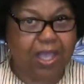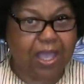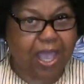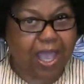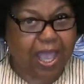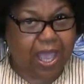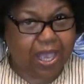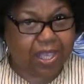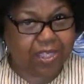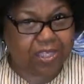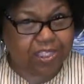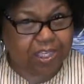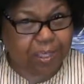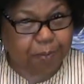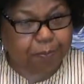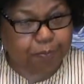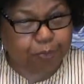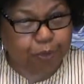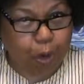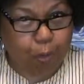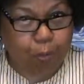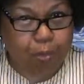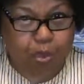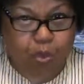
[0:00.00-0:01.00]
asking
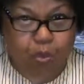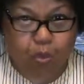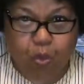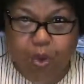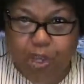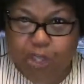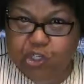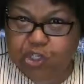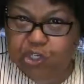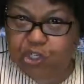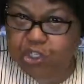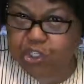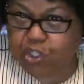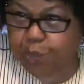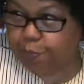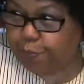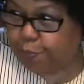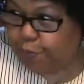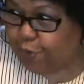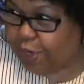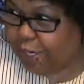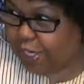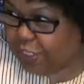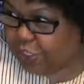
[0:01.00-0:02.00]
probing questions,
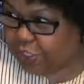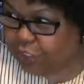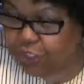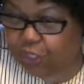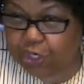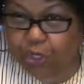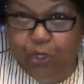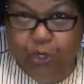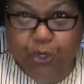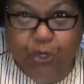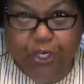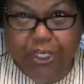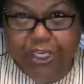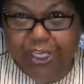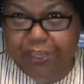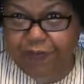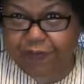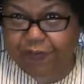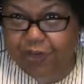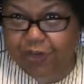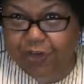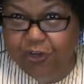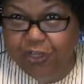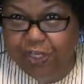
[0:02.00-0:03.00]
praising her,
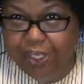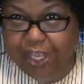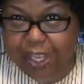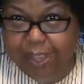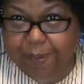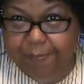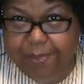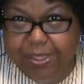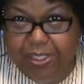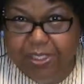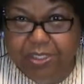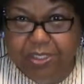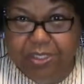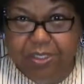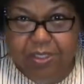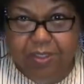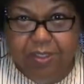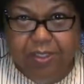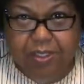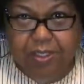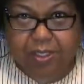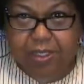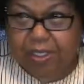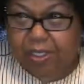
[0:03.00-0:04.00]
giving her comments.
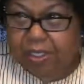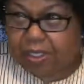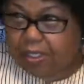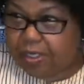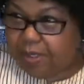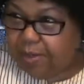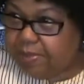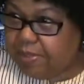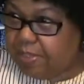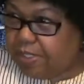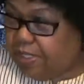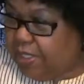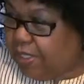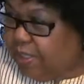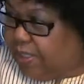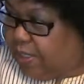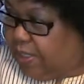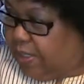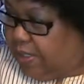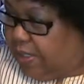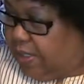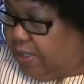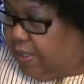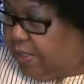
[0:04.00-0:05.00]
And I'm sitting
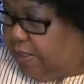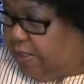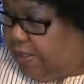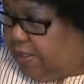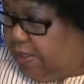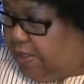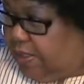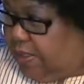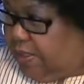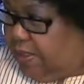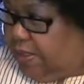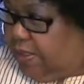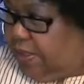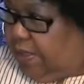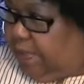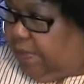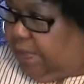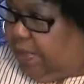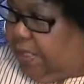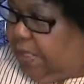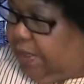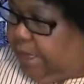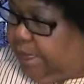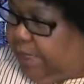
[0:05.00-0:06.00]
there. Am
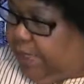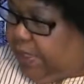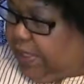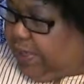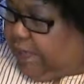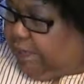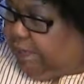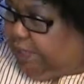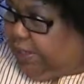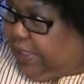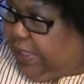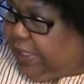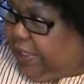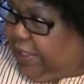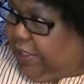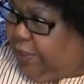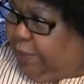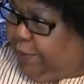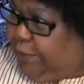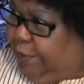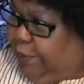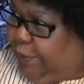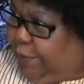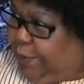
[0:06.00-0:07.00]
I the potted plant in
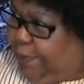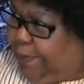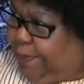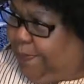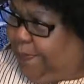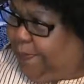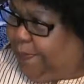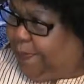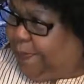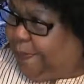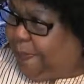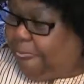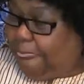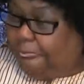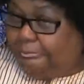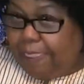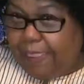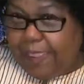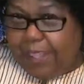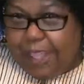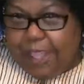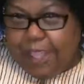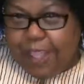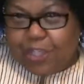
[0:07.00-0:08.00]
the room?
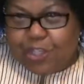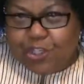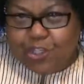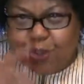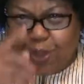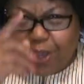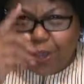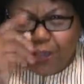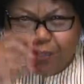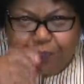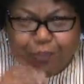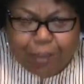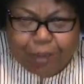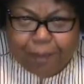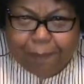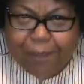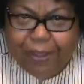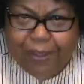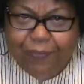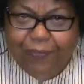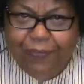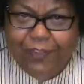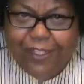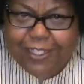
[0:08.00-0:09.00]
So I thought
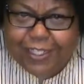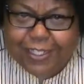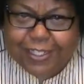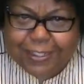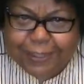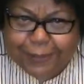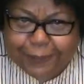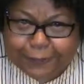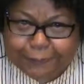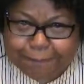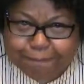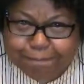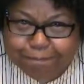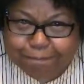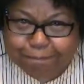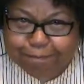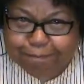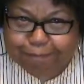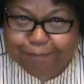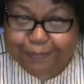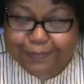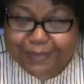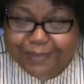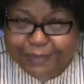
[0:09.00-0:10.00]
about this.
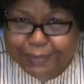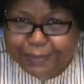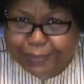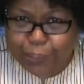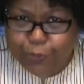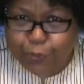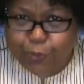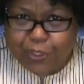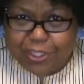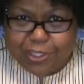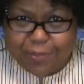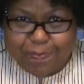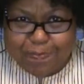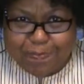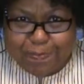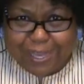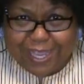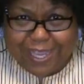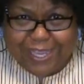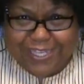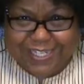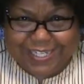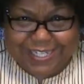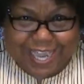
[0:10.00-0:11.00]
With
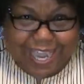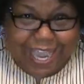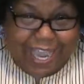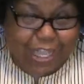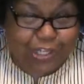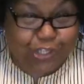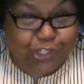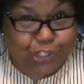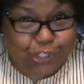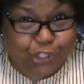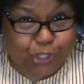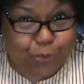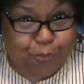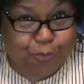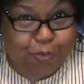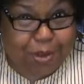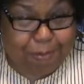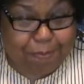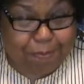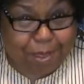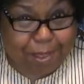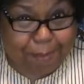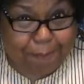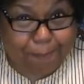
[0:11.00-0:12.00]
my dad's humor
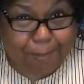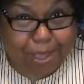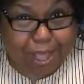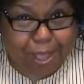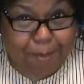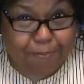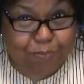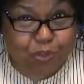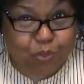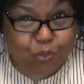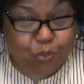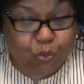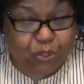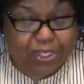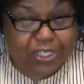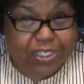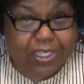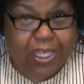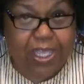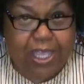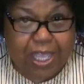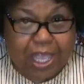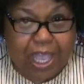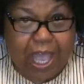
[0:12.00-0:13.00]
and my mom's wit,
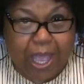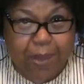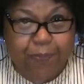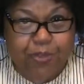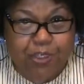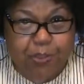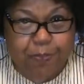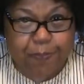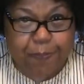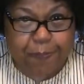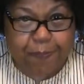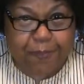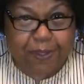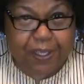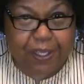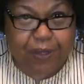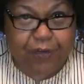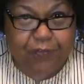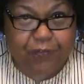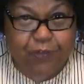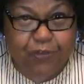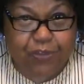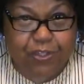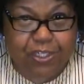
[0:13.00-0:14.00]
I was
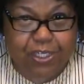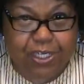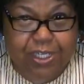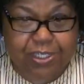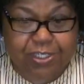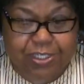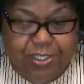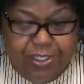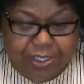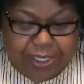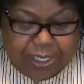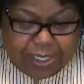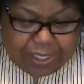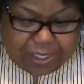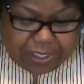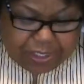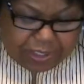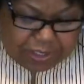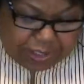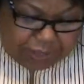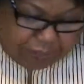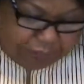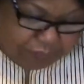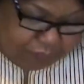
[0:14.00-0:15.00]
prepared for the next
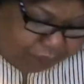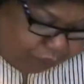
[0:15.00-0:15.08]
class.